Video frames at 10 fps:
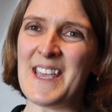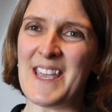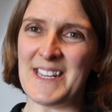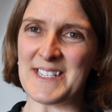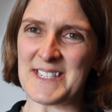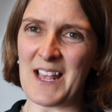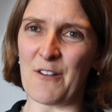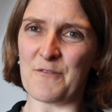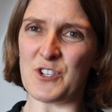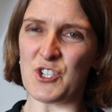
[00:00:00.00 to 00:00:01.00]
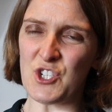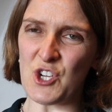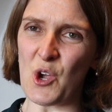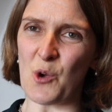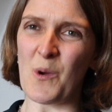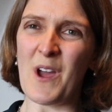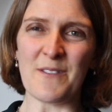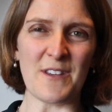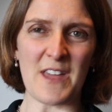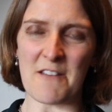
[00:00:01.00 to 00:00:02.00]
itself to show
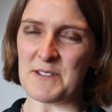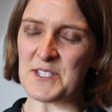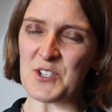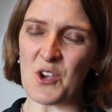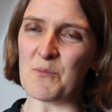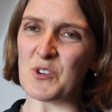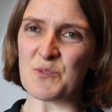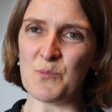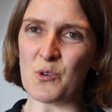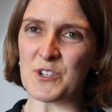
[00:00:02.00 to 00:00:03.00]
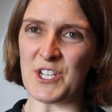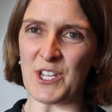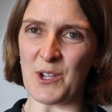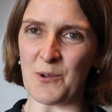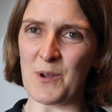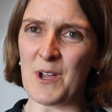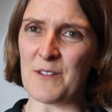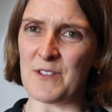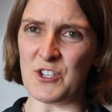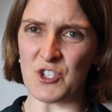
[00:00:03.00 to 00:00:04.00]
that there is so much more to you
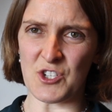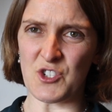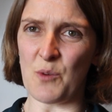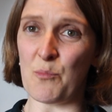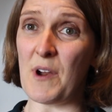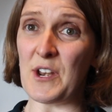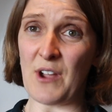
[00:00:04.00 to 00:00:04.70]
than just your brain.